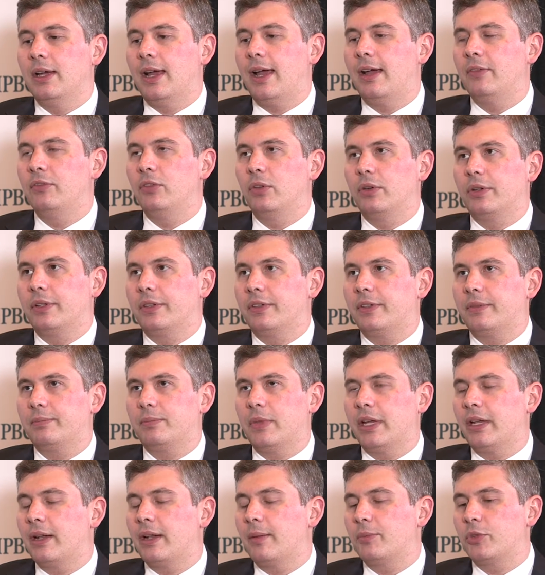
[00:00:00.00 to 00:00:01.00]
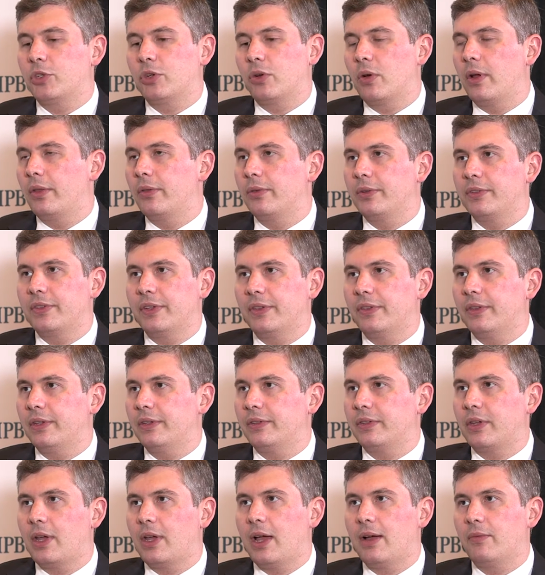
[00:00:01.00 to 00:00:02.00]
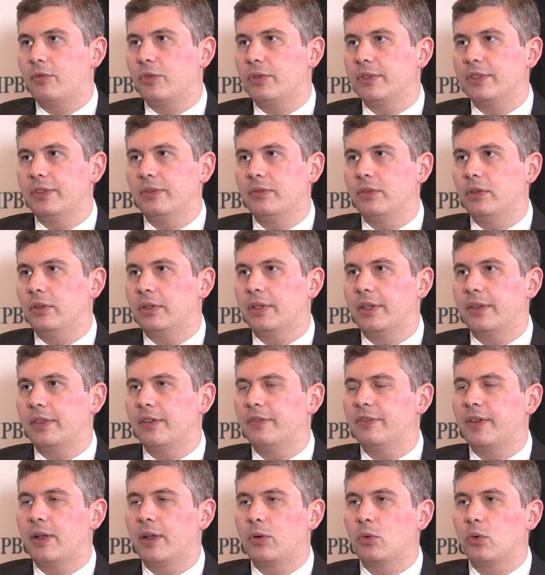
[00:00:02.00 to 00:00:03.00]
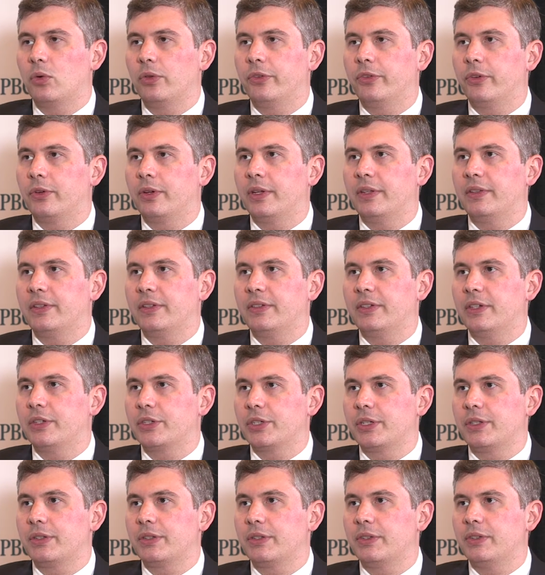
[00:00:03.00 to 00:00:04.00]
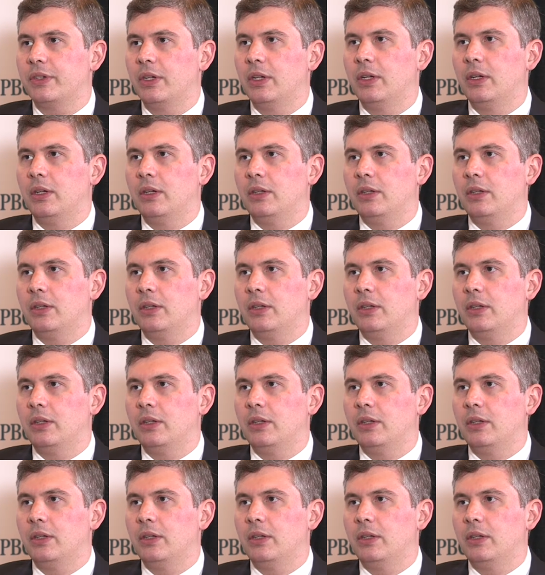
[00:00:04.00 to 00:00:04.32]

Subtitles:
I've looked, and I'm sure others at this conference have looked at the Federal Circuit decisions